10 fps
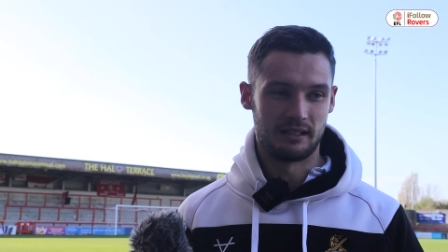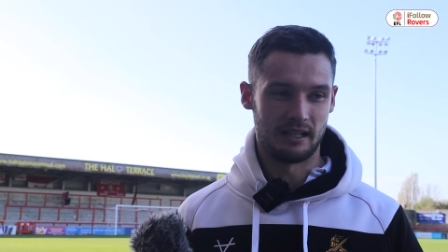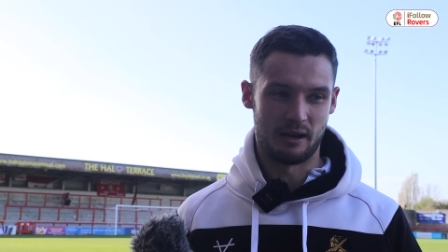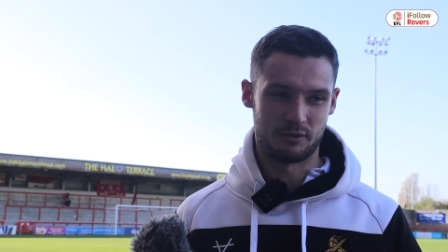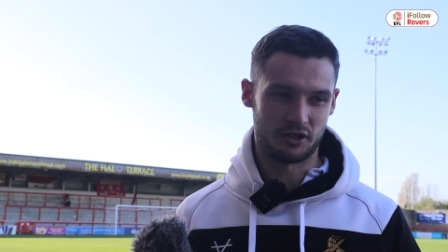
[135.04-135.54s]

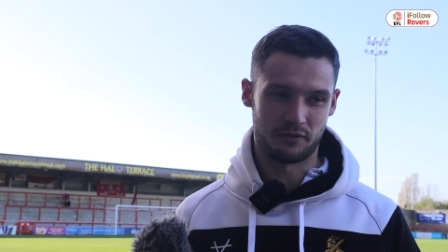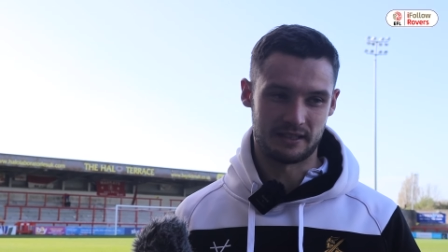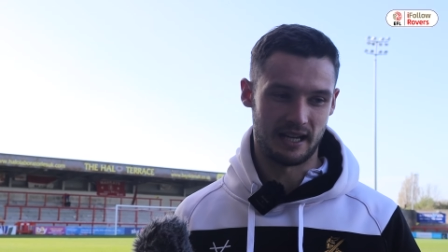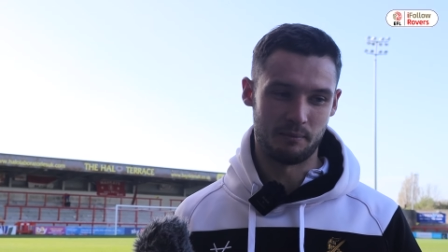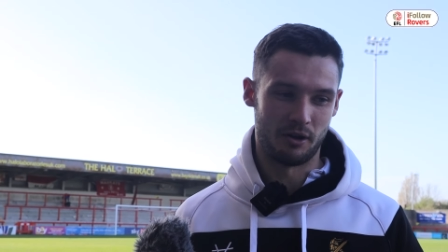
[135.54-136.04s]
yeah, it was just
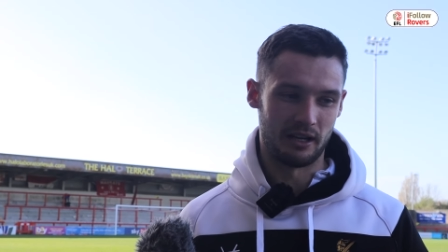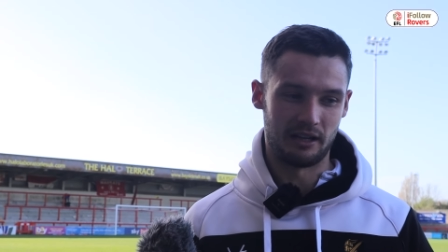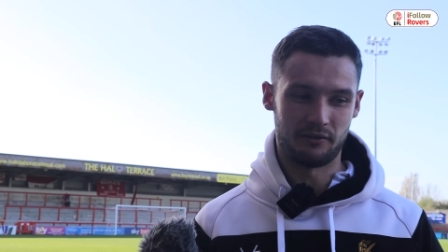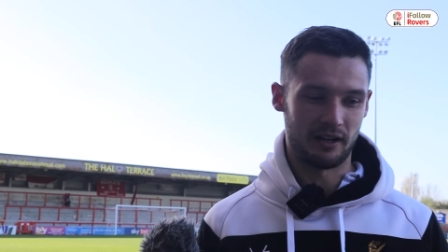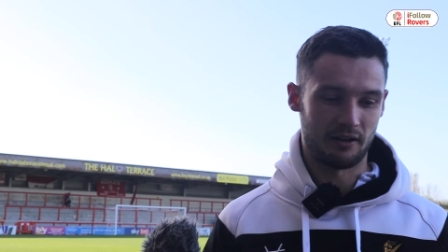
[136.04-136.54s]
fatigue more than
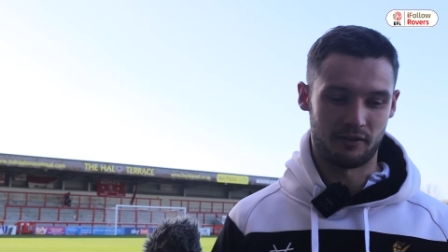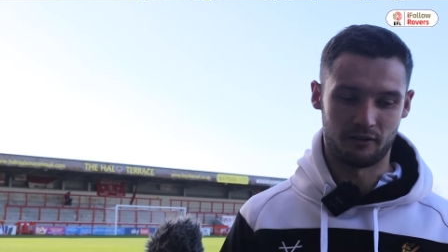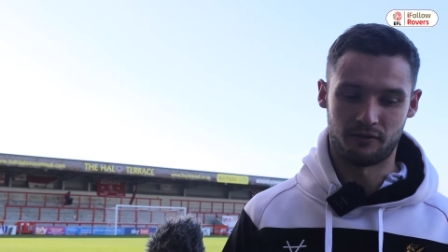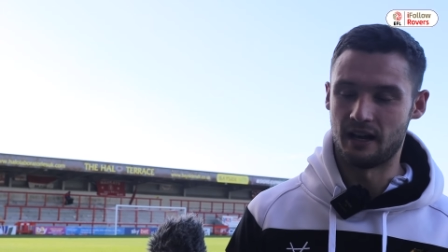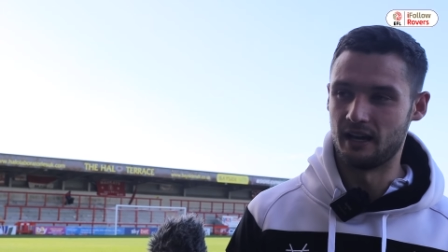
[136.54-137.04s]
anything. I
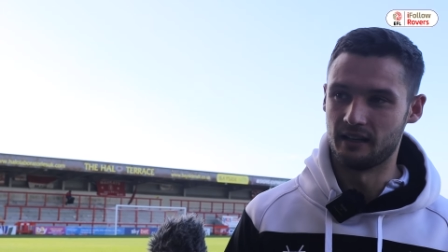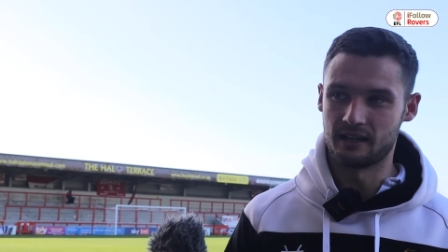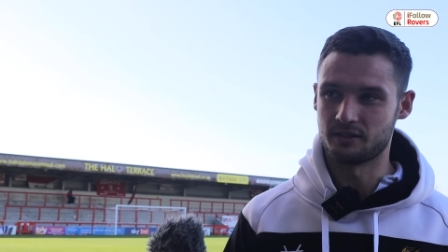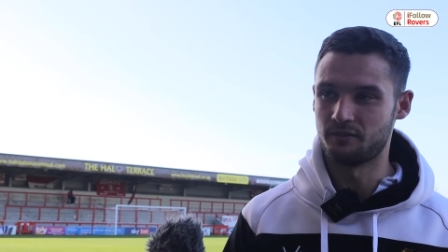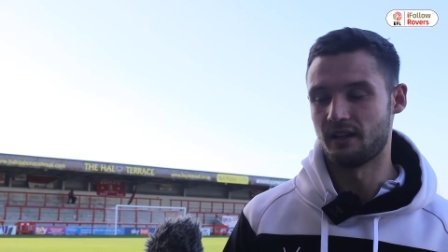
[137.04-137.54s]
feel fine,
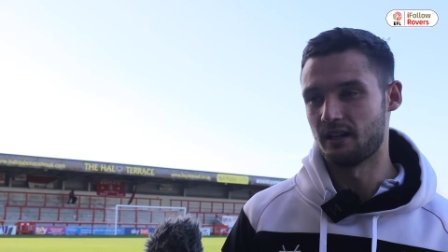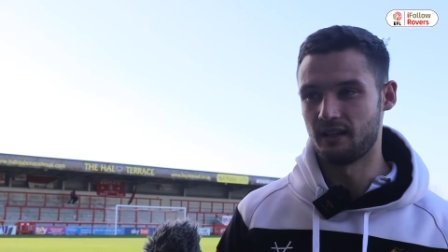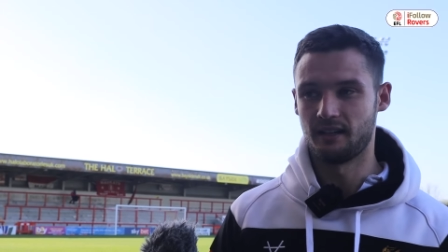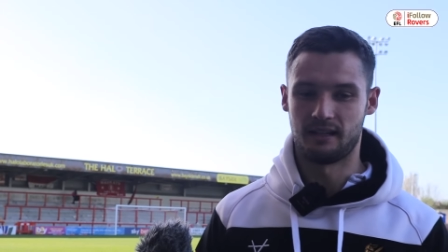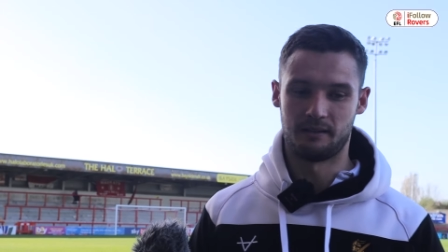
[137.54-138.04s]
legs are
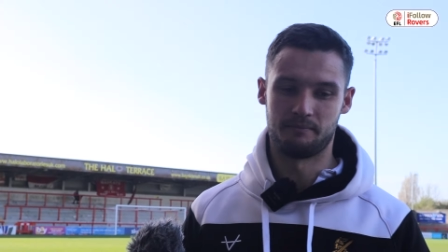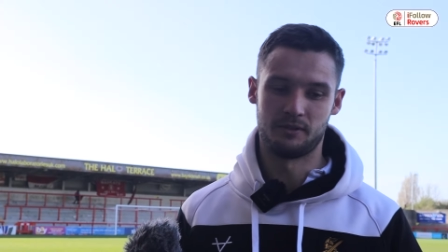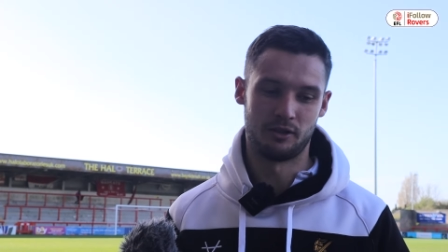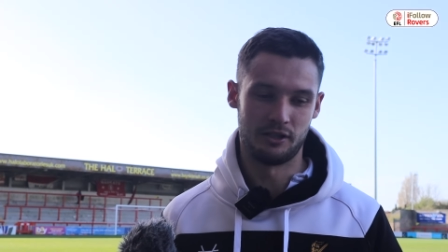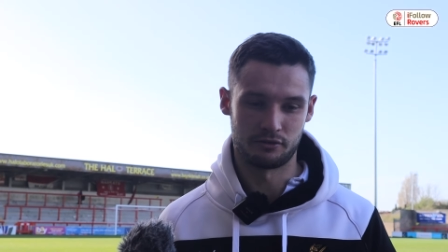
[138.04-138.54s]
fine, um,
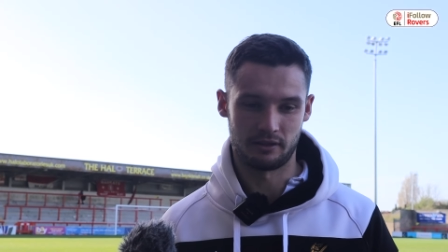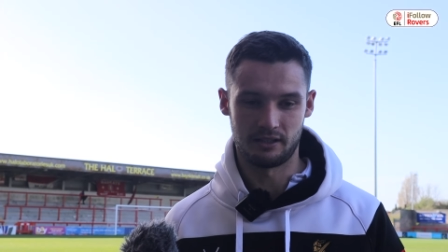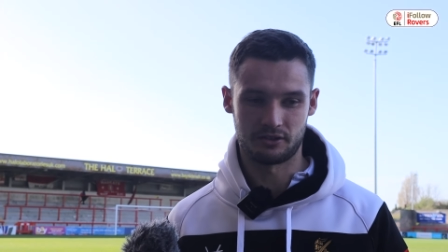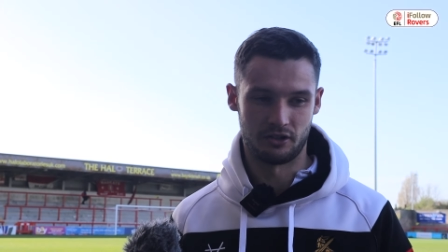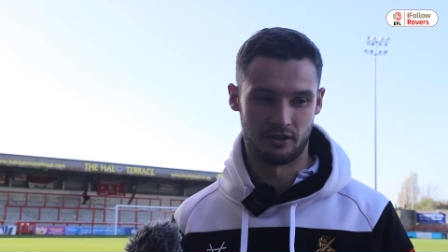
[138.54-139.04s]
no
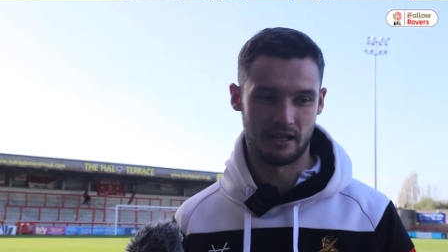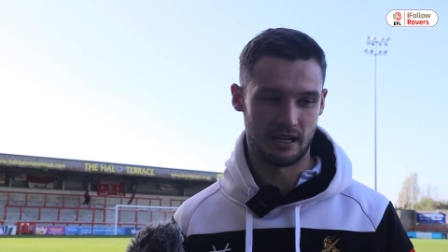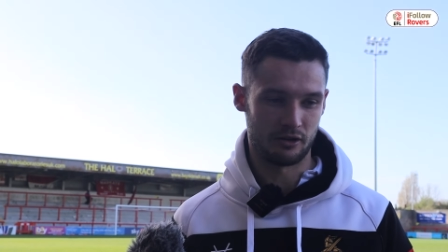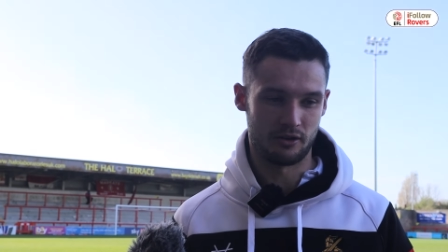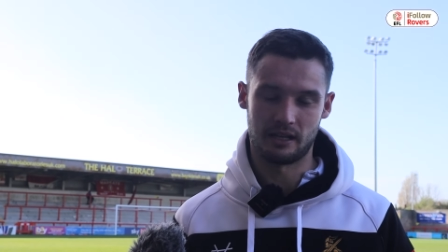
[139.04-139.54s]
injuries. So
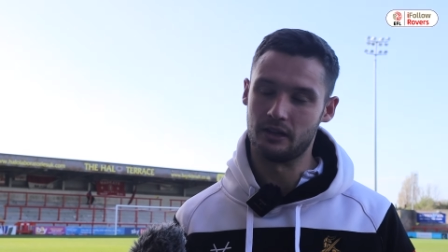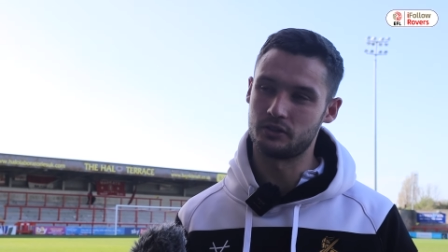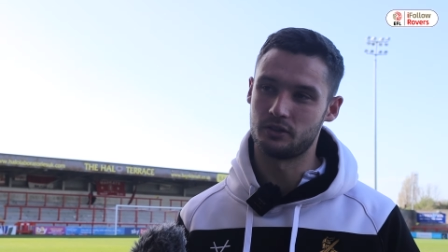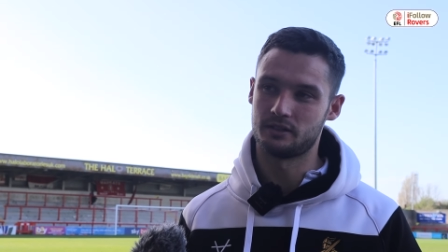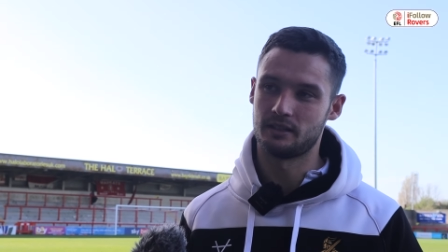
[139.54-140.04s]
yeah, go again on
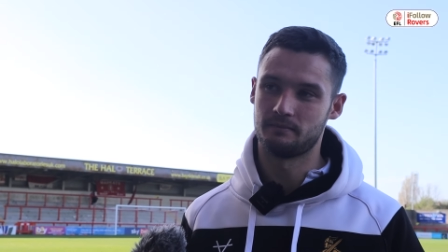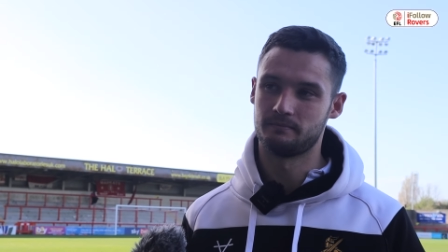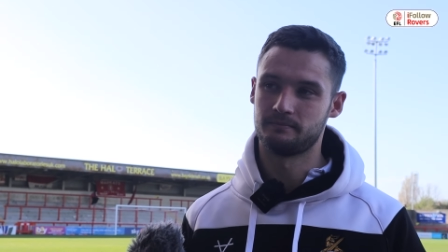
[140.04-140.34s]
Tuesday.